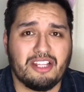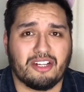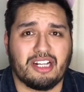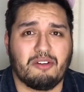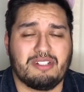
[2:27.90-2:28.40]
they're
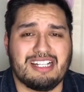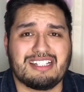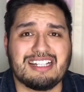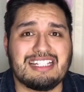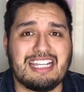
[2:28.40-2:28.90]
gonna
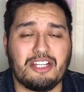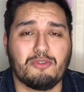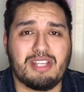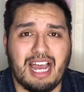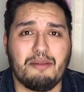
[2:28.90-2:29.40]

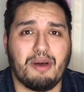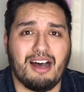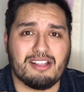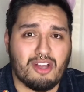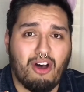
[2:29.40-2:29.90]
discontinue Tide
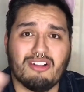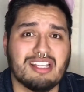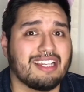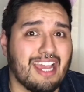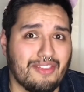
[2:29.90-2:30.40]
Pods
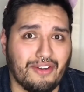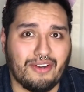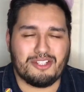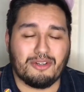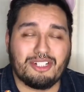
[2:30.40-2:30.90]

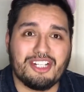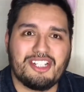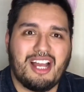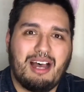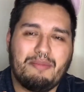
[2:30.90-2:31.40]
altogether. So good
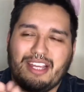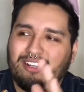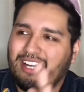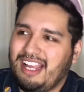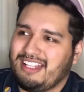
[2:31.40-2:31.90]
job,
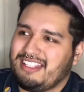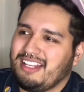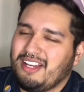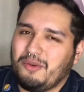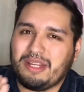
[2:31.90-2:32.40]
internet.
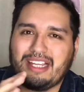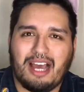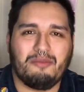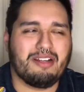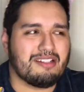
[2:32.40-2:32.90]
We
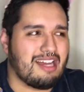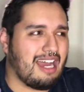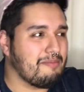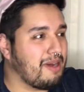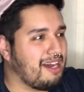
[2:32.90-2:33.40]
got rid of
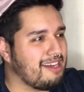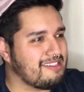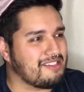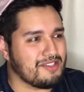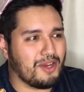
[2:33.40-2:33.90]
Tide
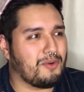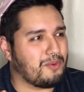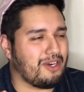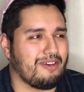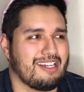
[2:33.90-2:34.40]
Pods, no
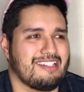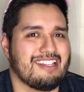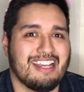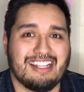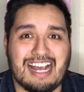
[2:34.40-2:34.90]
worries.
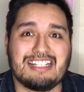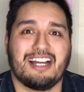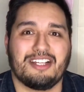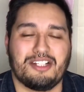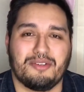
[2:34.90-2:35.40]
That's how
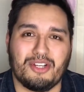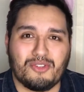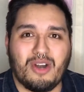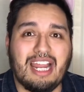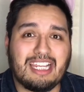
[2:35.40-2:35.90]
you do it.
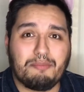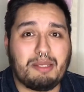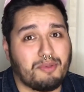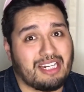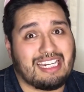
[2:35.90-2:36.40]
Try and get
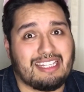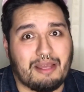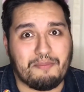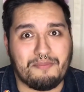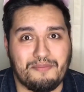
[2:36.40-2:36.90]
people to eat
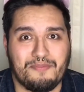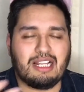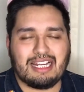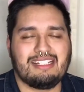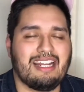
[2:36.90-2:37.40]
them. But
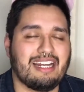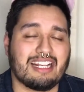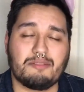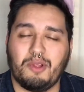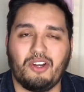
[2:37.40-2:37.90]
like I said, it
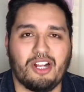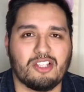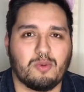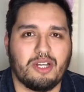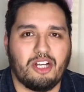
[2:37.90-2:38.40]
exploded on
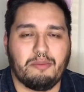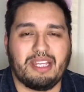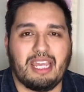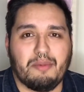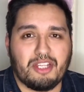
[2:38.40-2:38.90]
Twitter. It
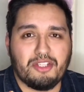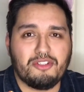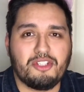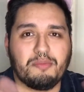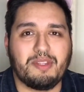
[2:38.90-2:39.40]
became a
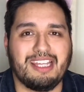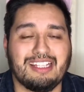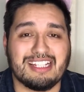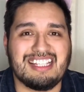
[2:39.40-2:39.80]
YouTube thing, the